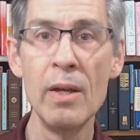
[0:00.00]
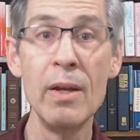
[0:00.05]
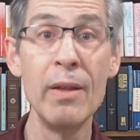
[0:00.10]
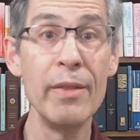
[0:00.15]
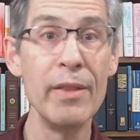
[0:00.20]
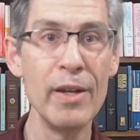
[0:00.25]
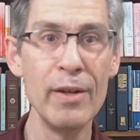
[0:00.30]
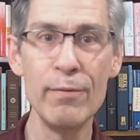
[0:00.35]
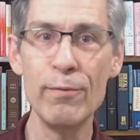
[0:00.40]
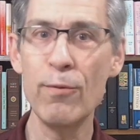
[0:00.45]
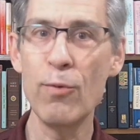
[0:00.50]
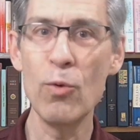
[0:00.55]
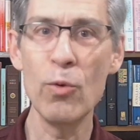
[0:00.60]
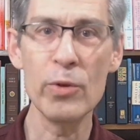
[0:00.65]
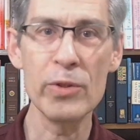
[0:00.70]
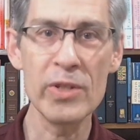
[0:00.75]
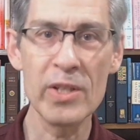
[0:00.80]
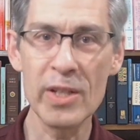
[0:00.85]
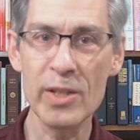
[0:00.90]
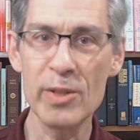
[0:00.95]
then for
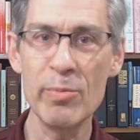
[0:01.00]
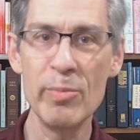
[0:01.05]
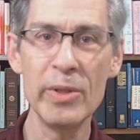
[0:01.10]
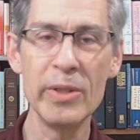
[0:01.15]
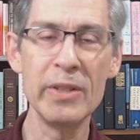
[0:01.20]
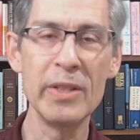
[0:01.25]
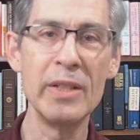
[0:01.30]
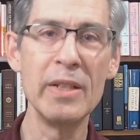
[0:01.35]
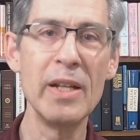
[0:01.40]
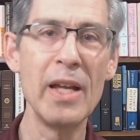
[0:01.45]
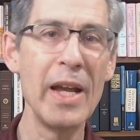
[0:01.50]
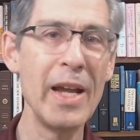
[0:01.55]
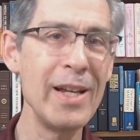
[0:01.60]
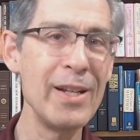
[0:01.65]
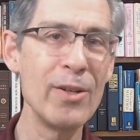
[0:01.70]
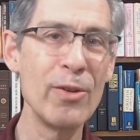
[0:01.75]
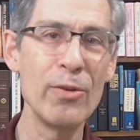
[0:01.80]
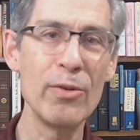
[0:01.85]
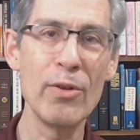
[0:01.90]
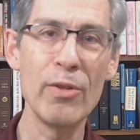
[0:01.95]

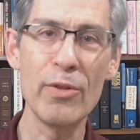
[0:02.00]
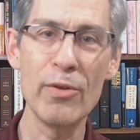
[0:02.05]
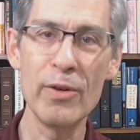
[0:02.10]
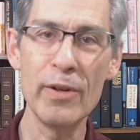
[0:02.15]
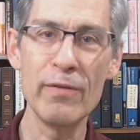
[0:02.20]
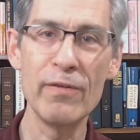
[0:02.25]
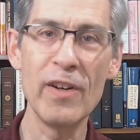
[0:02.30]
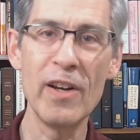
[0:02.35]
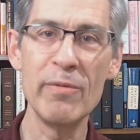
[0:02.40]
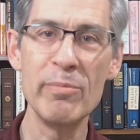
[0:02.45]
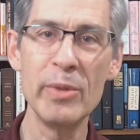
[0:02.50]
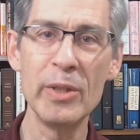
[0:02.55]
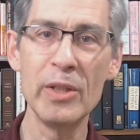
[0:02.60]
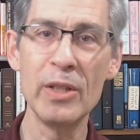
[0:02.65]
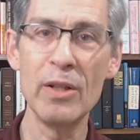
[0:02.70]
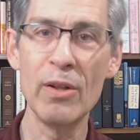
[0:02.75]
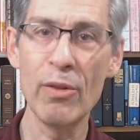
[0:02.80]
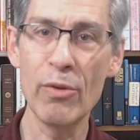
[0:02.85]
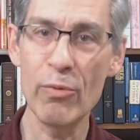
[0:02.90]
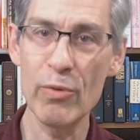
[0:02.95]

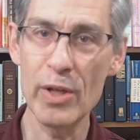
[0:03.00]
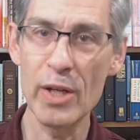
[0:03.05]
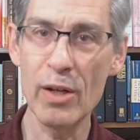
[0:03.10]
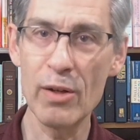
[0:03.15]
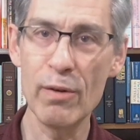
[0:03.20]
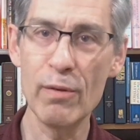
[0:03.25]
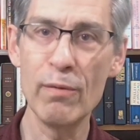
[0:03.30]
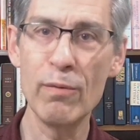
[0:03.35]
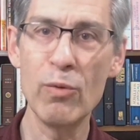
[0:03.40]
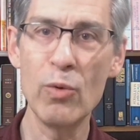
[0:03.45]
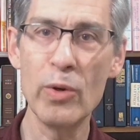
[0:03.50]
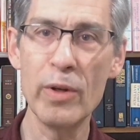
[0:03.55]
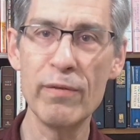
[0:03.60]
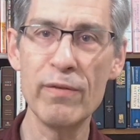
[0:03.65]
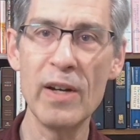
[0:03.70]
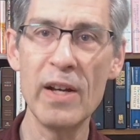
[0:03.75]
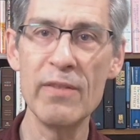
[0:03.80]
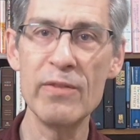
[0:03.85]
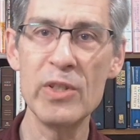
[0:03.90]
6,835,345